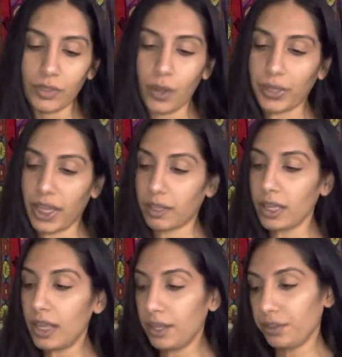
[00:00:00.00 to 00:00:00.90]
okay,
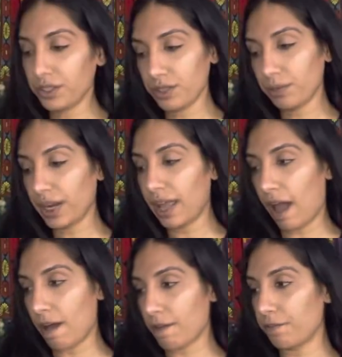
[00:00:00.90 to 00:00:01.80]
this is what I
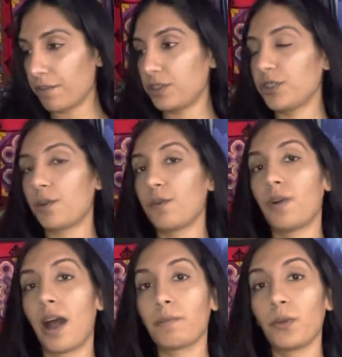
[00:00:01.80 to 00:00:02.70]
have.
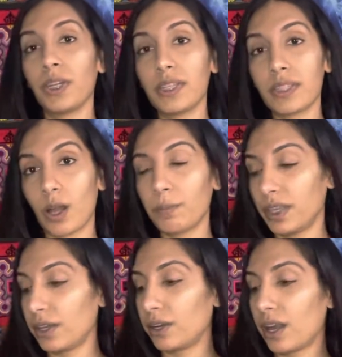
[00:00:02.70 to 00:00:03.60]
So I'm going to stop
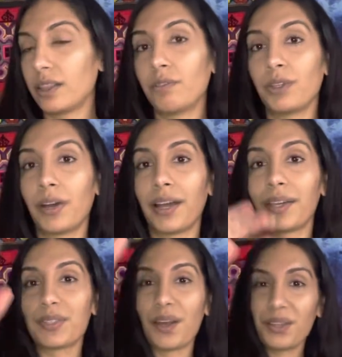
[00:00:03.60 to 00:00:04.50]
here. I love you
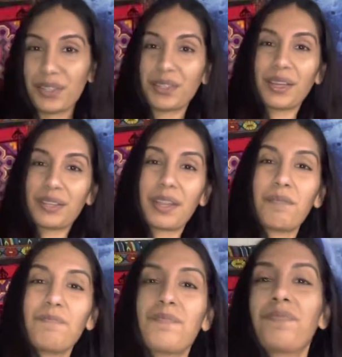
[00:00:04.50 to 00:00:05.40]
guys. Until next
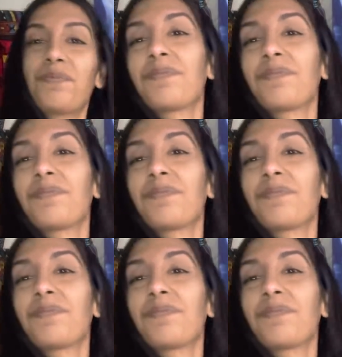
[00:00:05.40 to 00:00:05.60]
time.